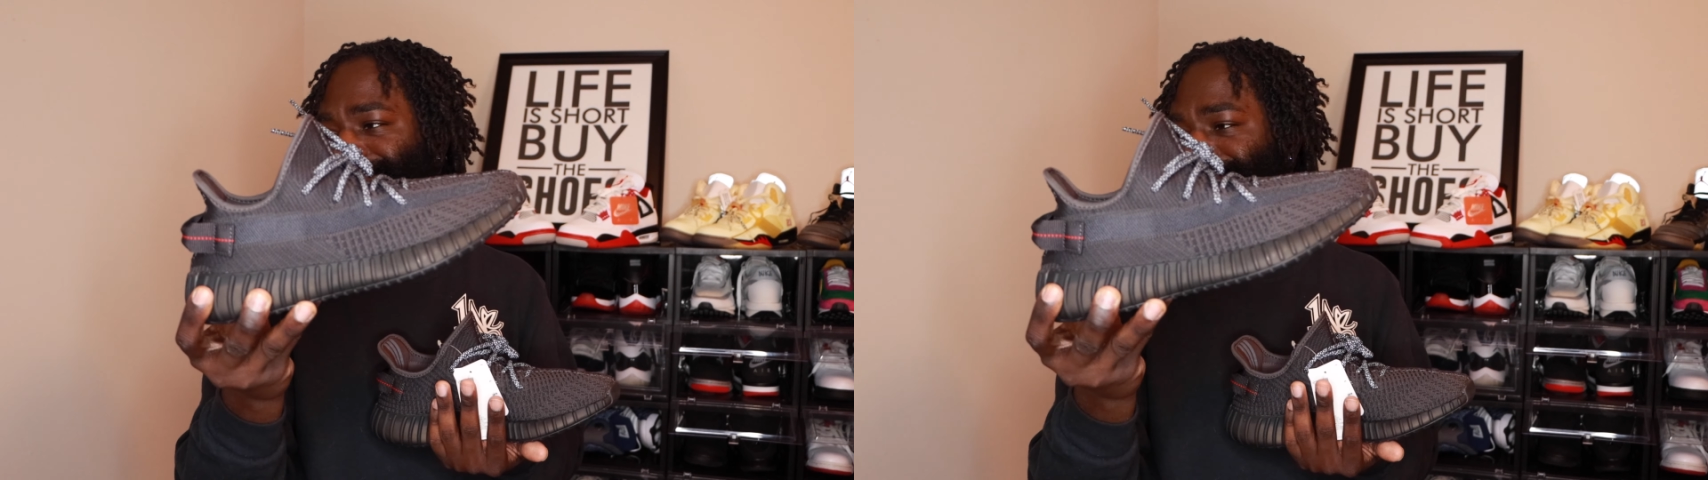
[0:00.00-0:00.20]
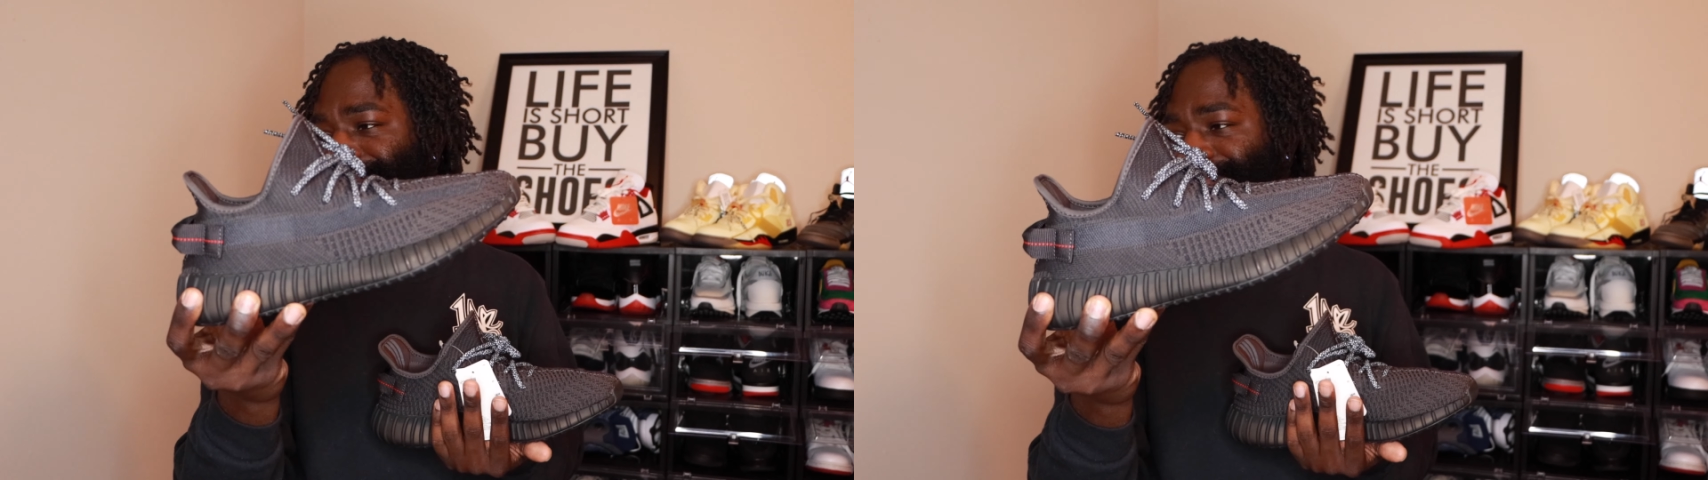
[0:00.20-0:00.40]

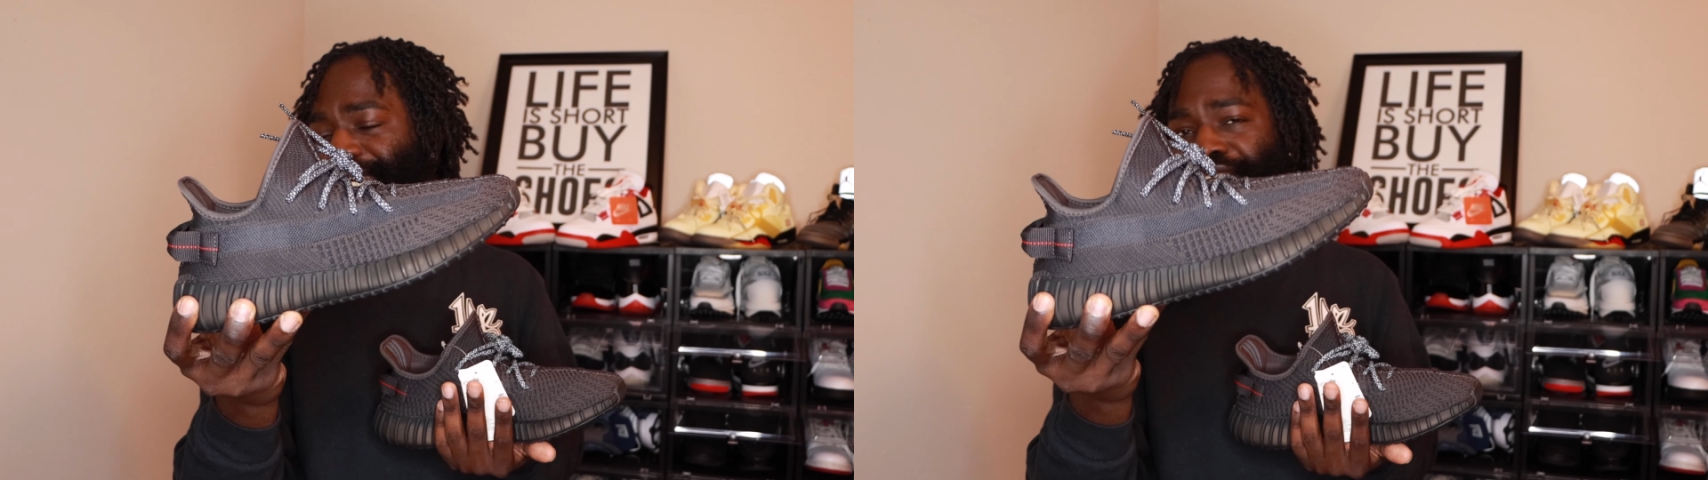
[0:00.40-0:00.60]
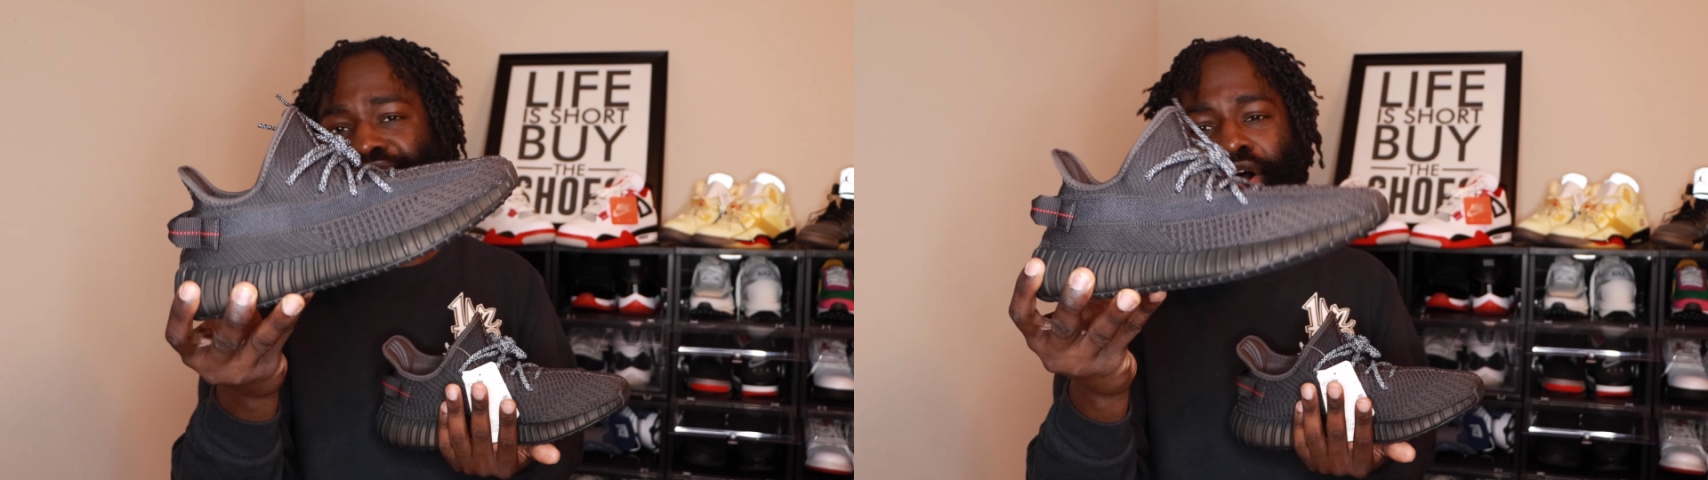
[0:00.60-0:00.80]
mm,
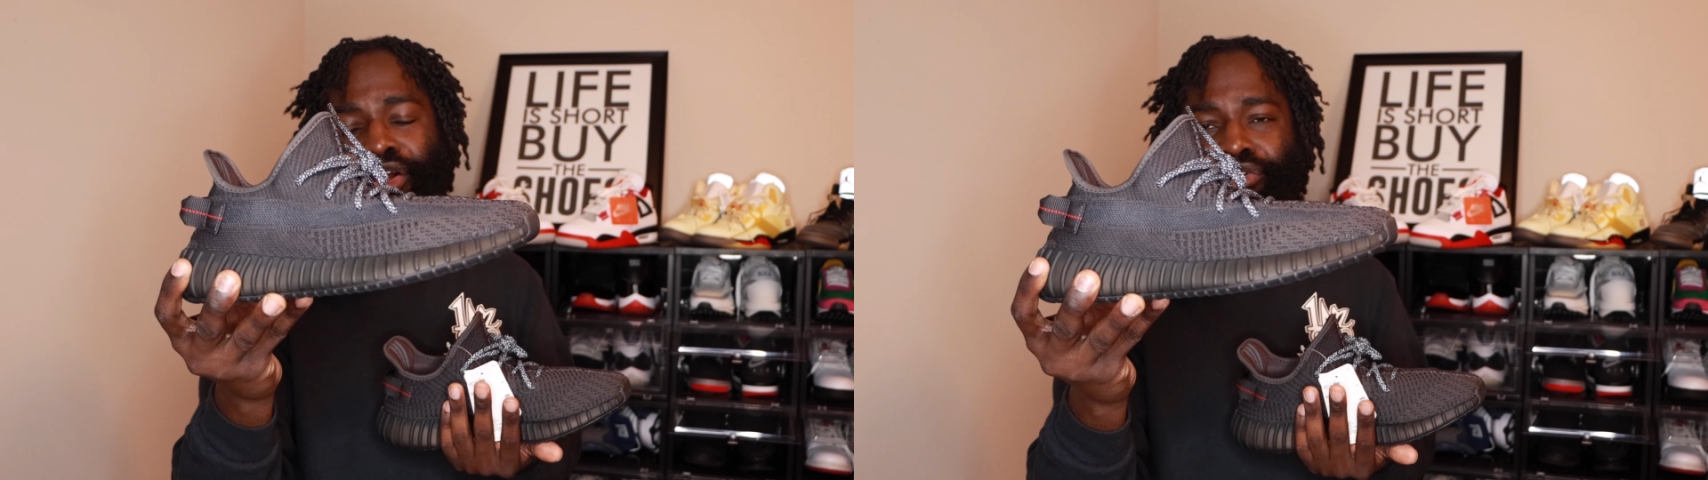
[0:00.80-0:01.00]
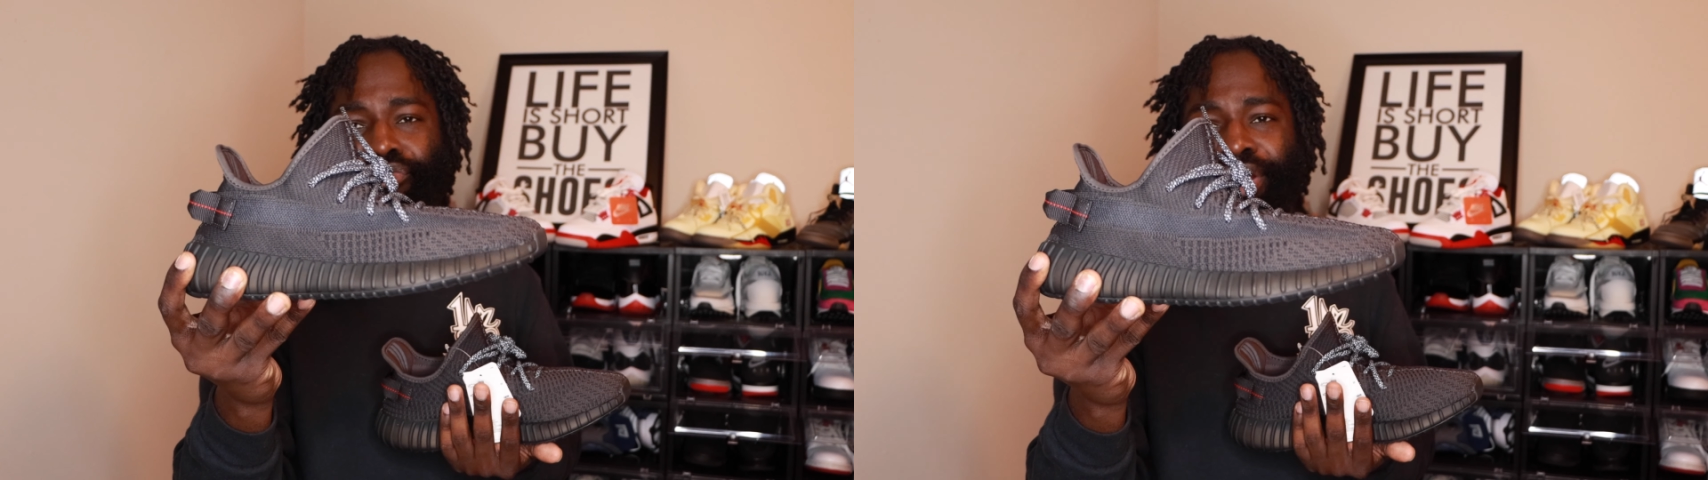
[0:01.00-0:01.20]
a
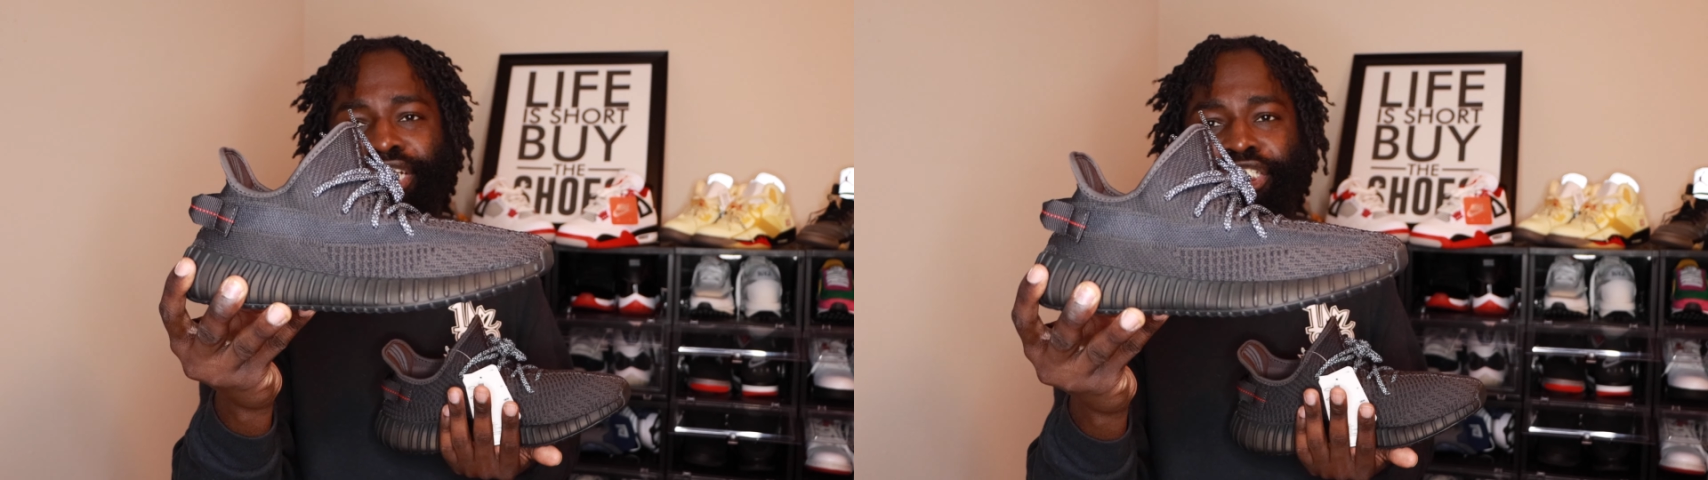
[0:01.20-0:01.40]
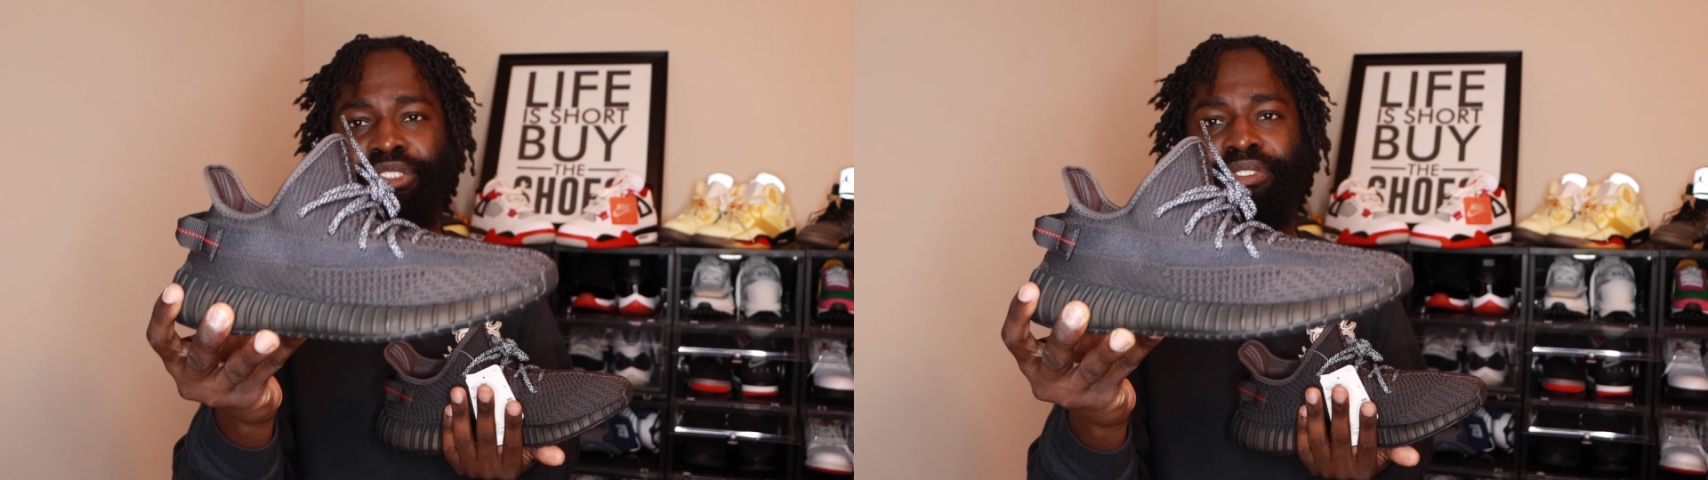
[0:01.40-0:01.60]
dark
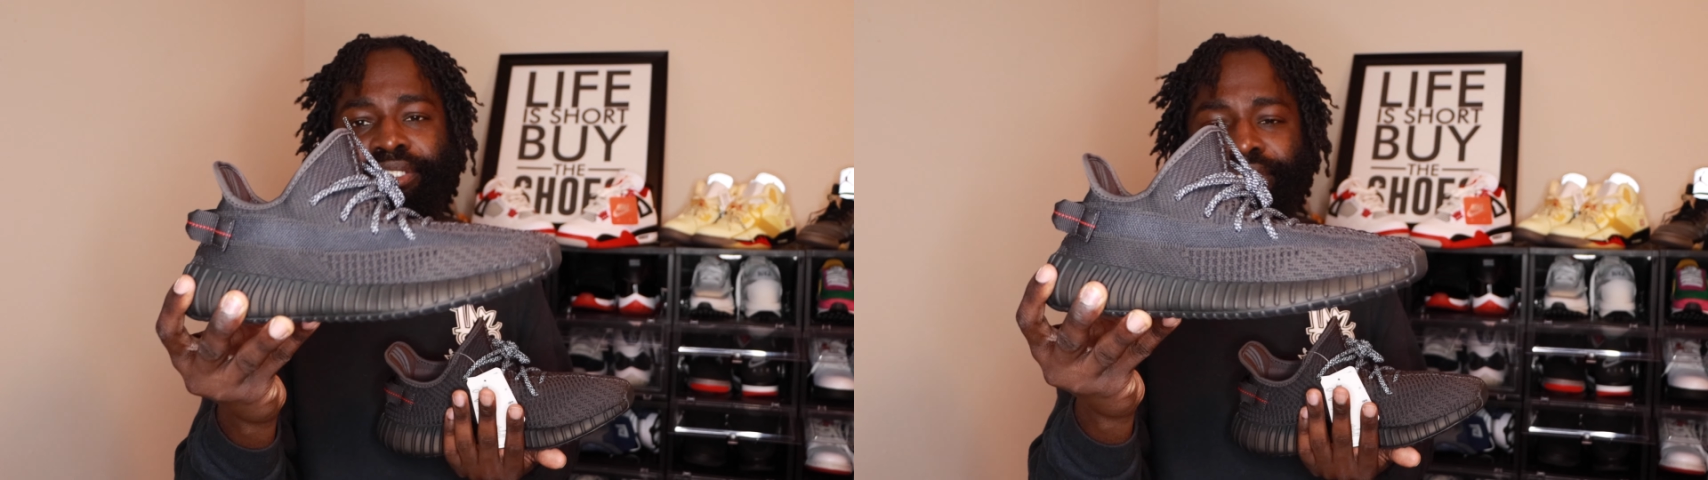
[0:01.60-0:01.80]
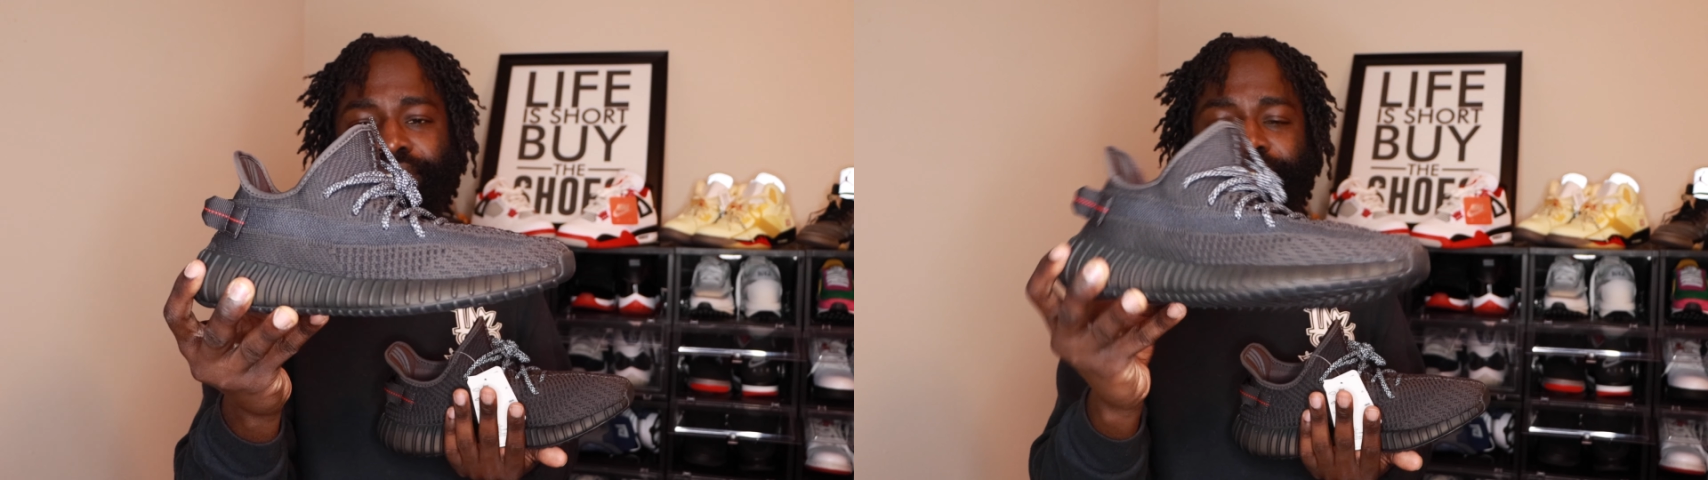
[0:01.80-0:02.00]
grayish to
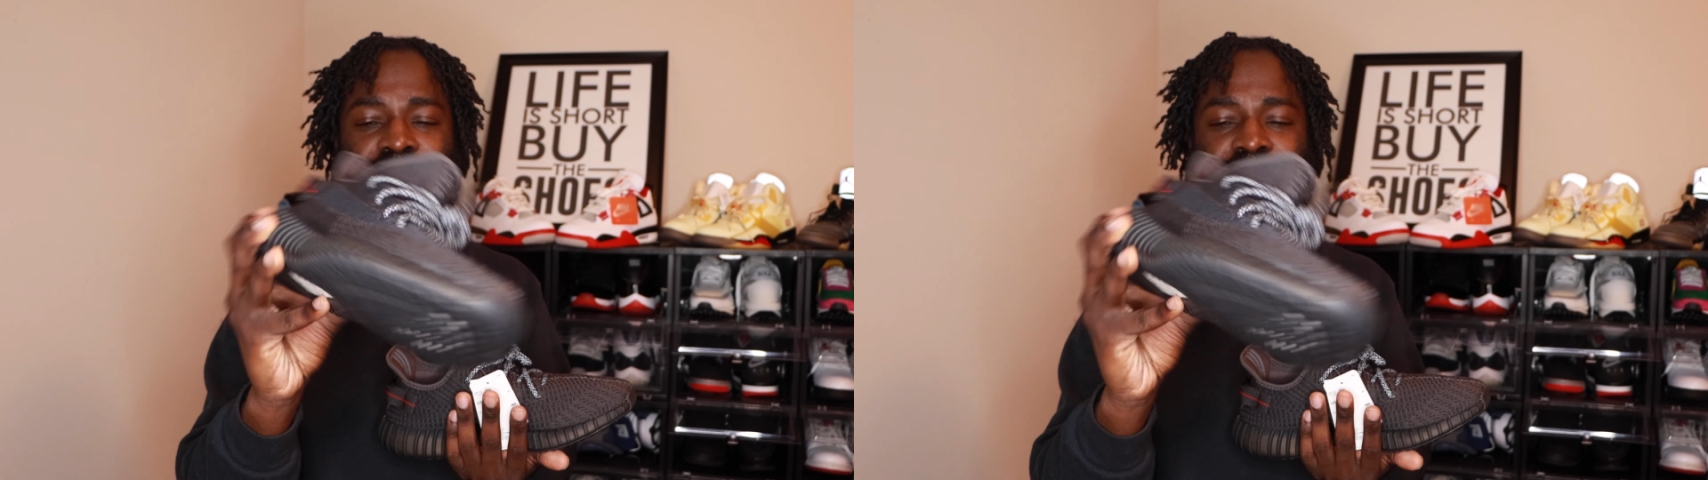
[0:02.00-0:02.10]
it too.